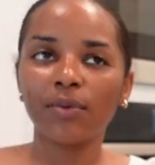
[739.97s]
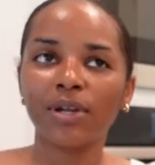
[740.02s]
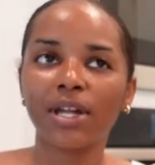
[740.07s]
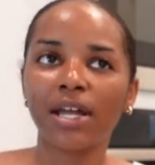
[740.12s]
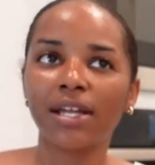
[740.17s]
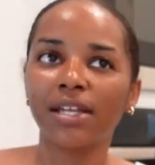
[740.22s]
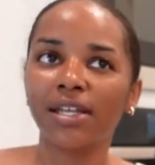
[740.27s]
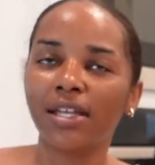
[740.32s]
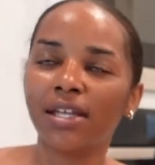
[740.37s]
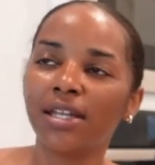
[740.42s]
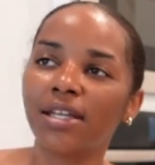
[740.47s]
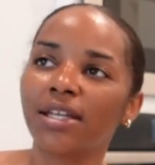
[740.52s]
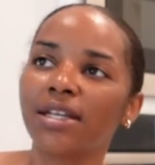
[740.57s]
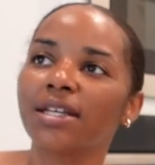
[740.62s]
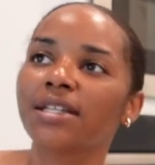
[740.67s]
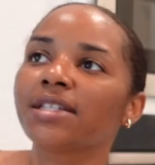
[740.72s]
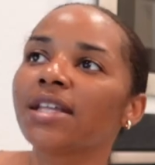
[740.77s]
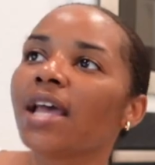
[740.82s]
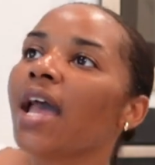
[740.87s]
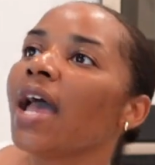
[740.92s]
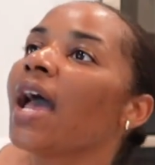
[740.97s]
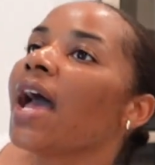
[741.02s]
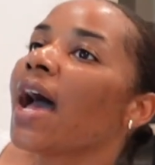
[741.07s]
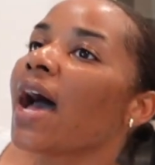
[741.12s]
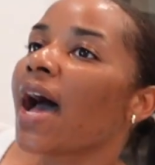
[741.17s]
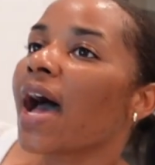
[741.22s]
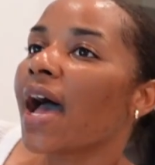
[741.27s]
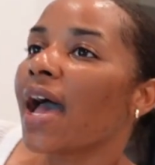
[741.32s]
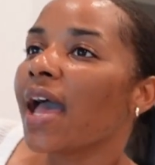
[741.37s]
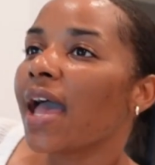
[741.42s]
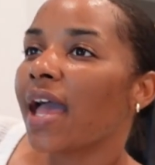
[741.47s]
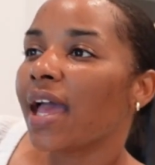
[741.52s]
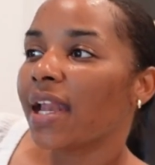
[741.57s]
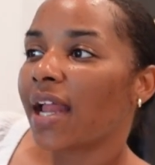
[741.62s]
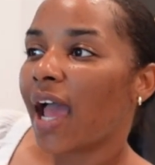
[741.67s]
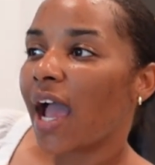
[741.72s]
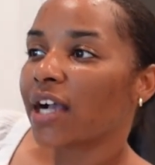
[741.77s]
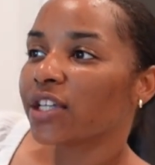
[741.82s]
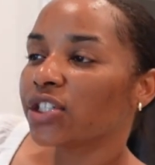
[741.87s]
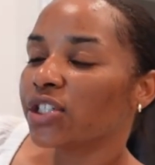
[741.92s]
What I did is I had
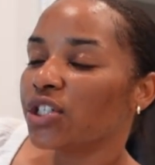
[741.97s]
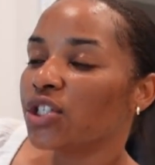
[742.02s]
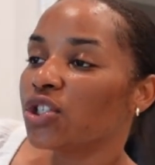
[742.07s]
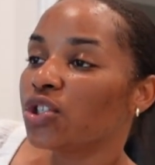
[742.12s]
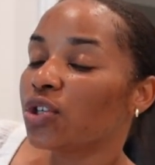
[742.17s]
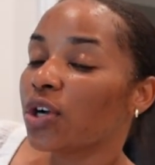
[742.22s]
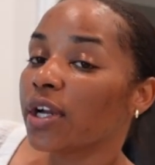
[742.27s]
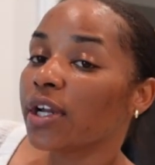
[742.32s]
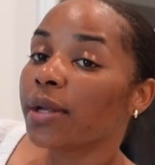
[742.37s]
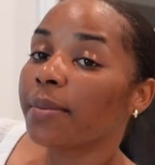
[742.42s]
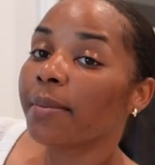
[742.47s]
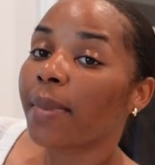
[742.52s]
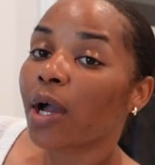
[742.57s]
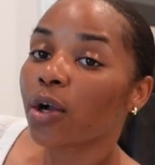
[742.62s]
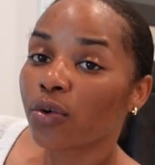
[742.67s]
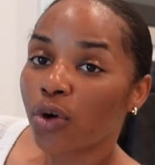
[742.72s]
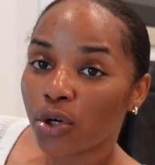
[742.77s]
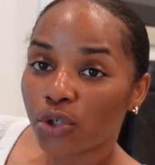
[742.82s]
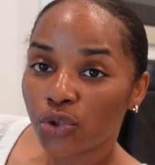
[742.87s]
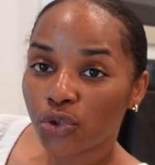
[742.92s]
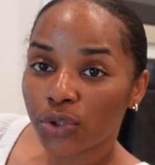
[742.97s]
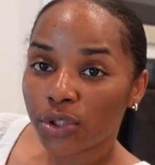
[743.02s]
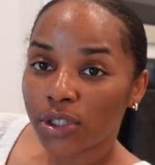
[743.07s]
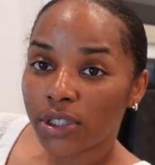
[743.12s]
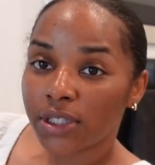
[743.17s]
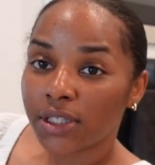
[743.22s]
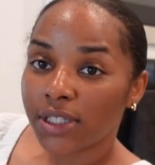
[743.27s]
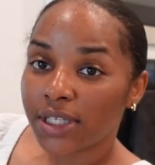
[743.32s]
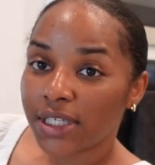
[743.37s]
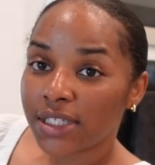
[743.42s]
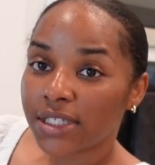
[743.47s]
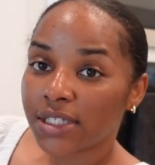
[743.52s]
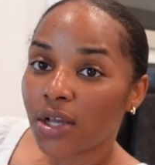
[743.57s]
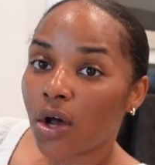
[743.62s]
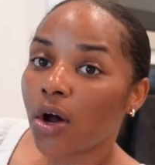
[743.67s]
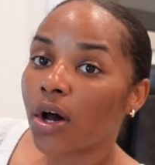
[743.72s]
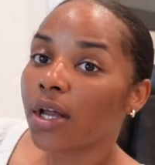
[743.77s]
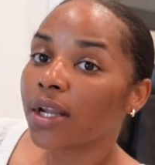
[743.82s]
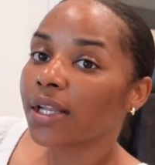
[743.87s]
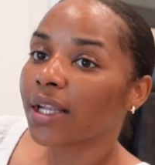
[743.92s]
actually started my grocery list
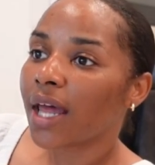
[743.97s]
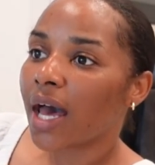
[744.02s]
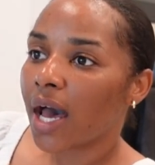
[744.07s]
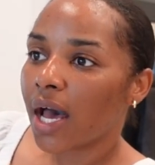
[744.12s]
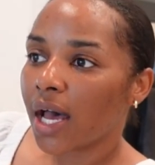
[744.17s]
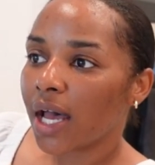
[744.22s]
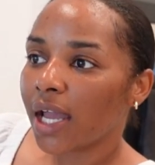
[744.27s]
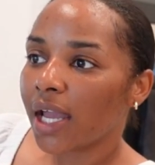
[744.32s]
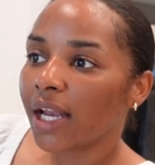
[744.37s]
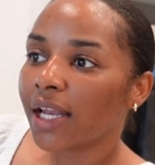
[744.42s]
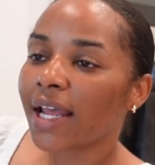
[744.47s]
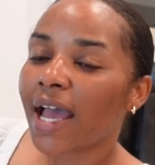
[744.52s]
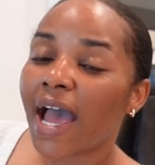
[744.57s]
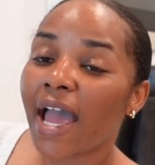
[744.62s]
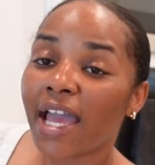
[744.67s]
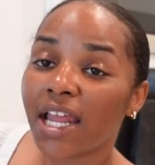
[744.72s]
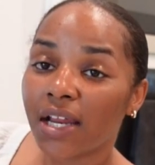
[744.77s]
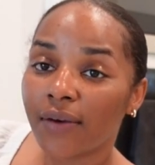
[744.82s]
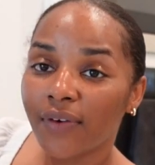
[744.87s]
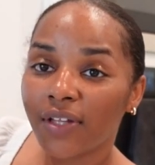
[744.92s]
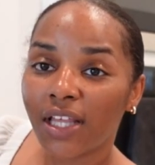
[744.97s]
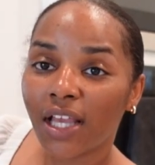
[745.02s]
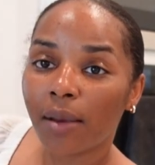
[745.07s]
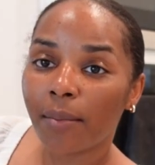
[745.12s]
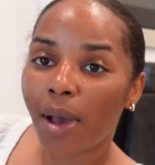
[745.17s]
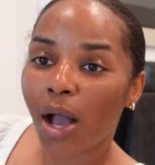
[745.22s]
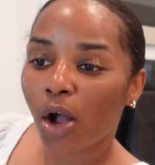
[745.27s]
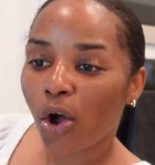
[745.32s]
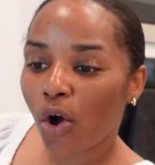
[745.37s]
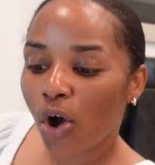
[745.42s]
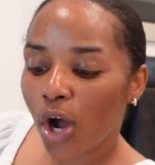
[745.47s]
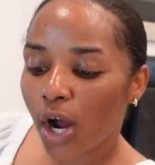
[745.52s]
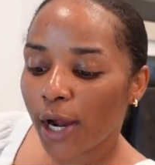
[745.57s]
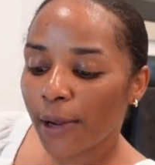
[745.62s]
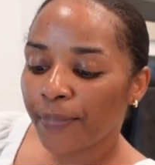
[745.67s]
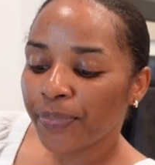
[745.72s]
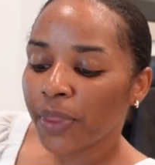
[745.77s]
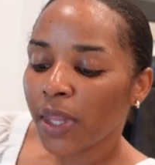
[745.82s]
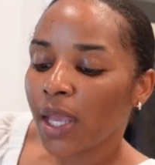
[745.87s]
online. I had everything in my cart.